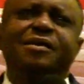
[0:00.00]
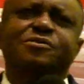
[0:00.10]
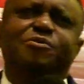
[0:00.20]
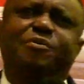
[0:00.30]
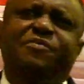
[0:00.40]

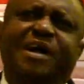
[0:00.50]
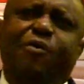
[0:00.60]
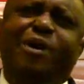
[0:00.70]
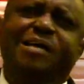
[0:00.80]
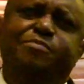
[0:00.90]
some of our
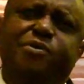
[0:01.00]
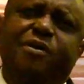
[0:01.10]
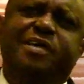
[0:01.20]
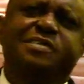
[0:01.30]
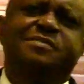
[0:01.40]
white
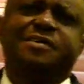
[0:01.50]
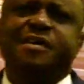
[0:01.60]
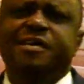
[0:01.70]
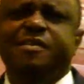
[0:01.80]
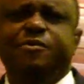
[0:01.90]
brothers
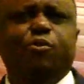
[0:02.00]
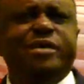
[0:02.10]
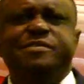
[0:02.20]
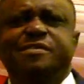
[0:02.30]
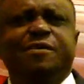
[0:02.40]
in the
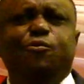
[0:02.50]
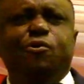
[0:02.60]
Western